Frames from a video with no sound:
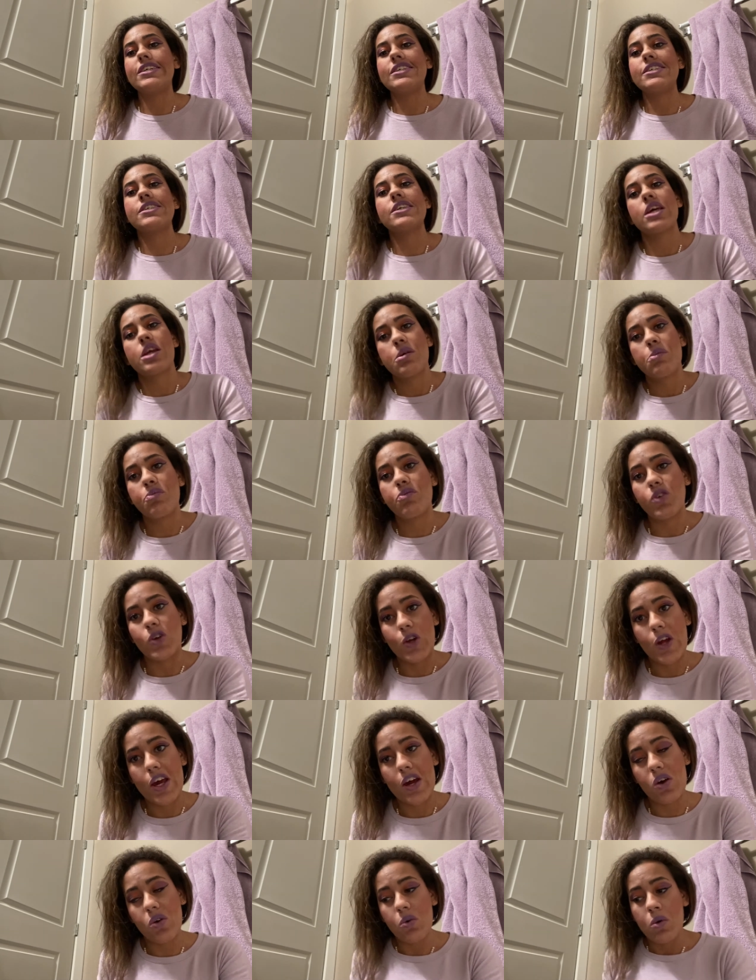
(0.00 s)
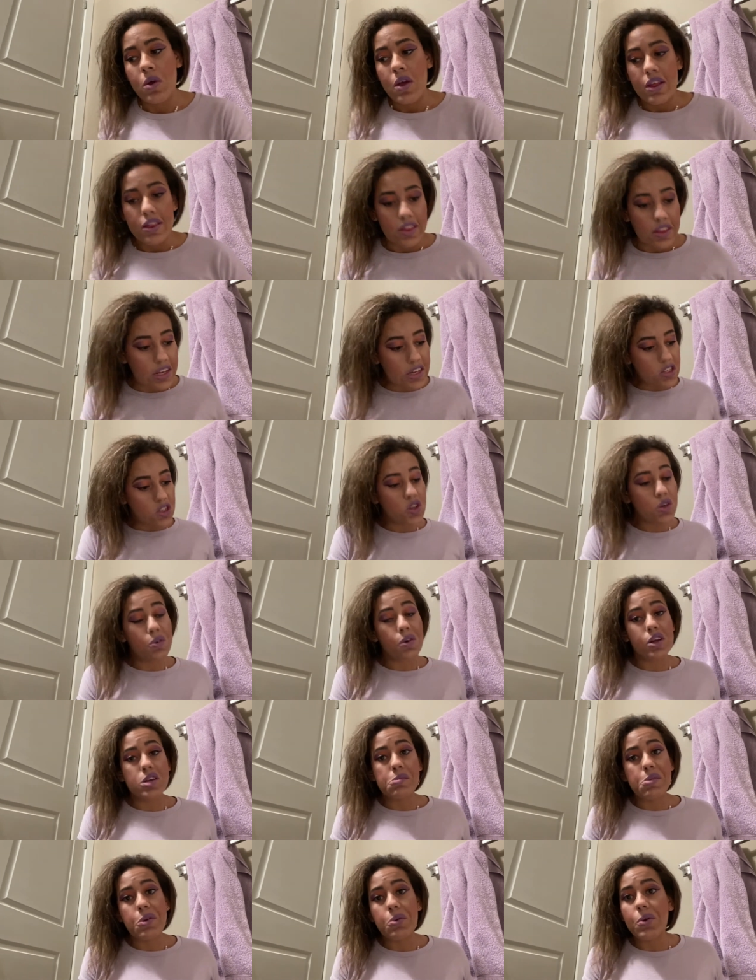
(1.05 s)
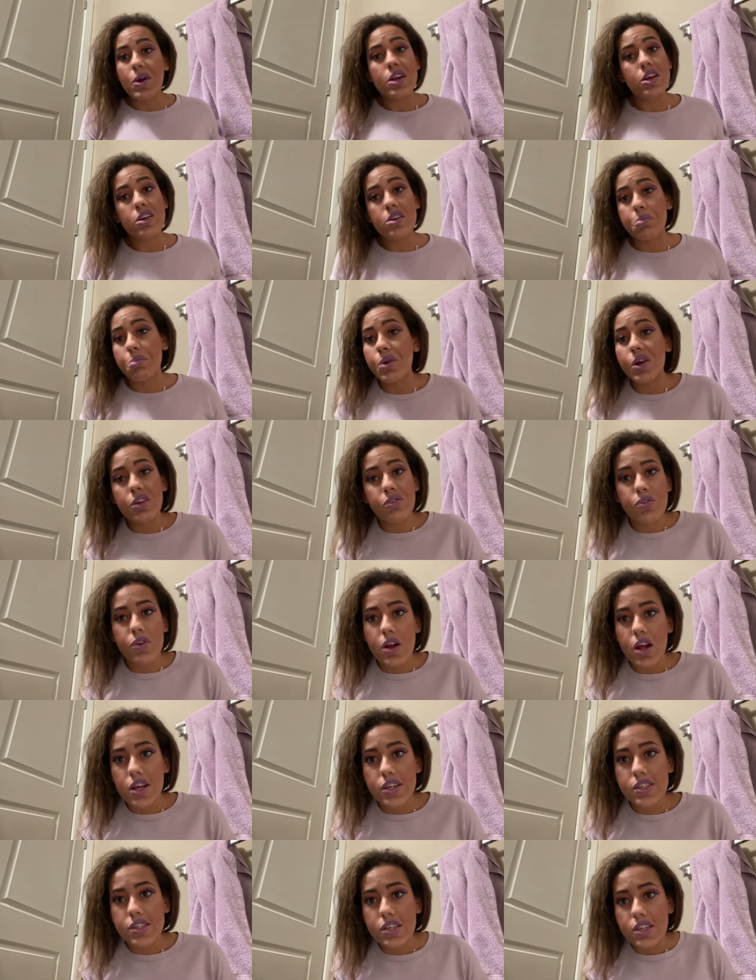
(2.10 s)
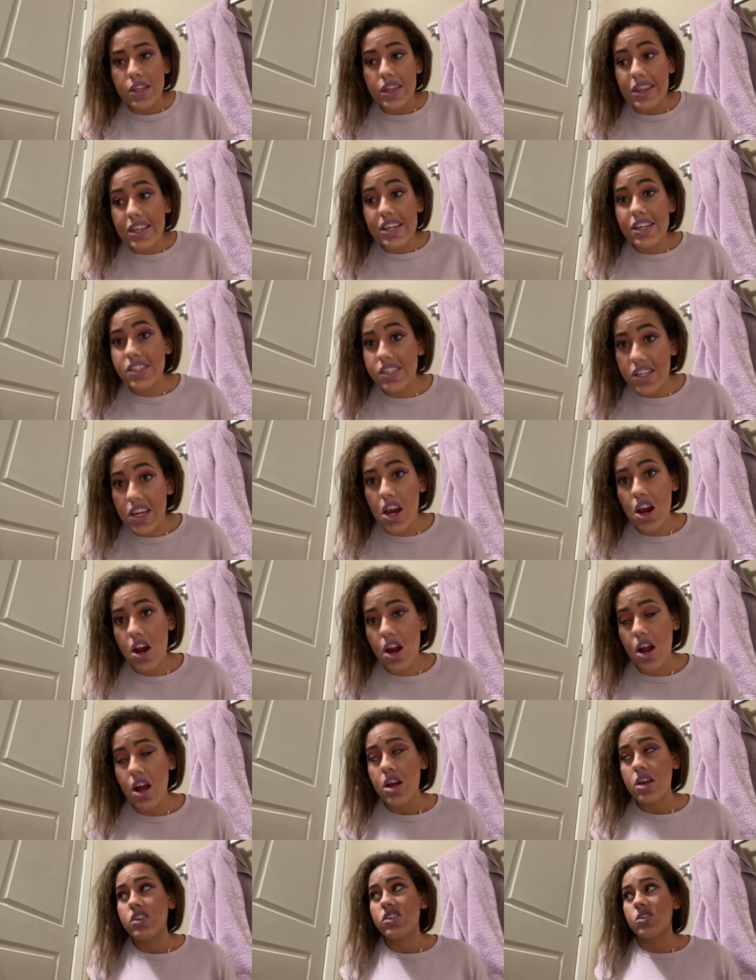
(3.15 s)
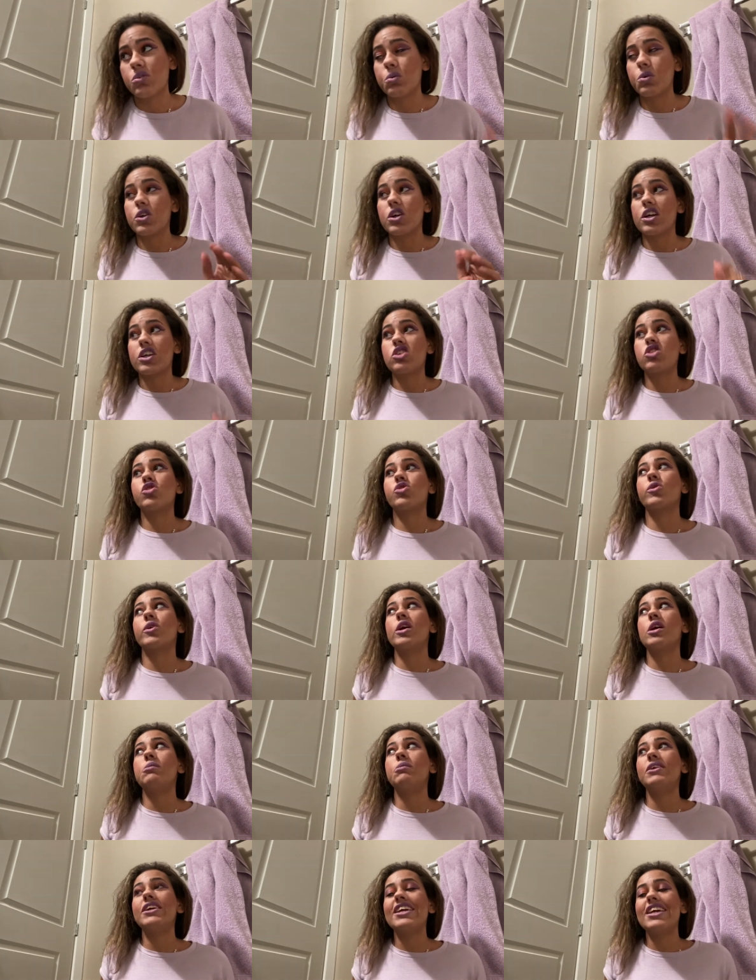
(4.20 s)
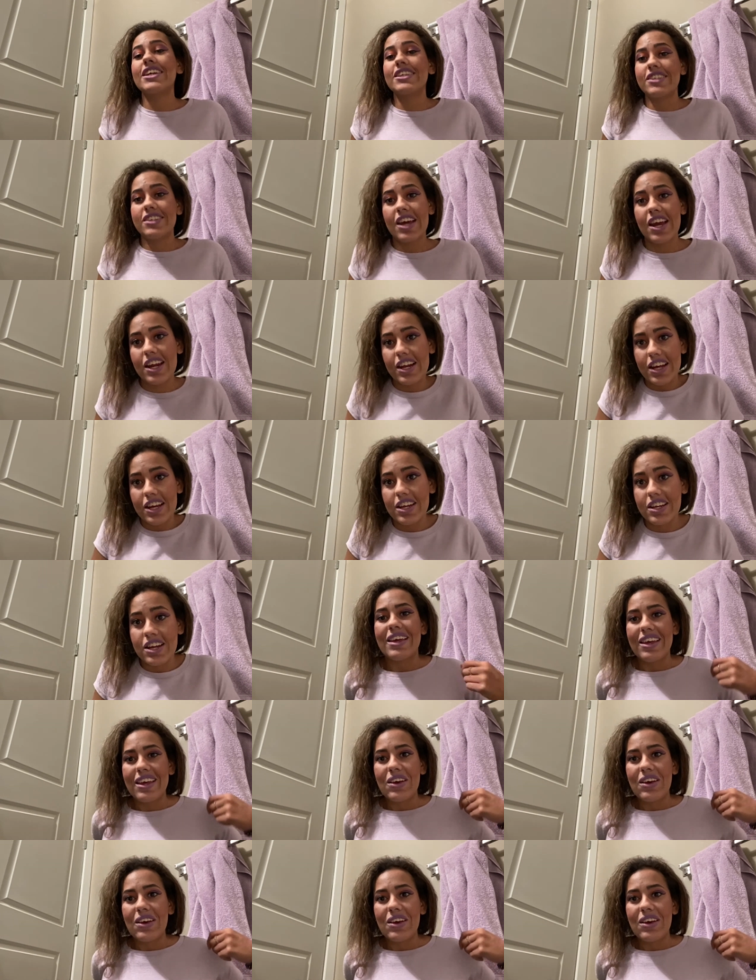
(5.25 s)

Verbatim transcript: setup for now. These two are going to be ready to breed for us this year, so we're extremely excited.